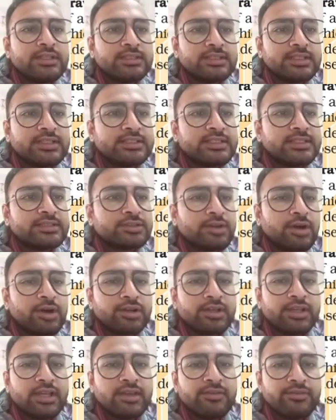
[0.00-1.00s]
as
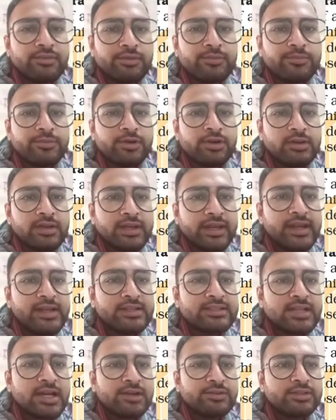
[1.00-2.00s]
hockey, football
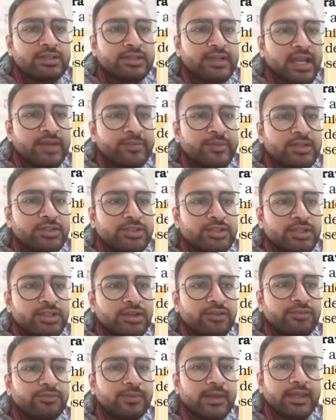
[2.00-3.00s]
lays down the dimension
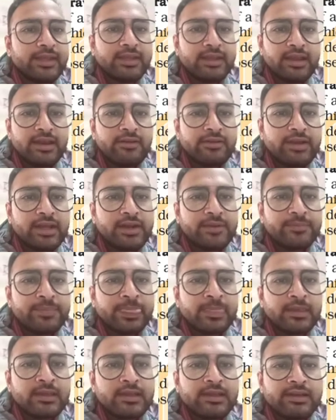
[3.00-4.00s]
of playing area.
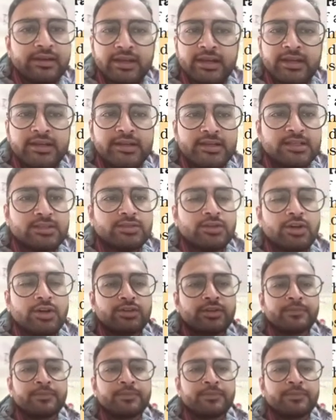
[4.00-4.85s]
Cricket does not.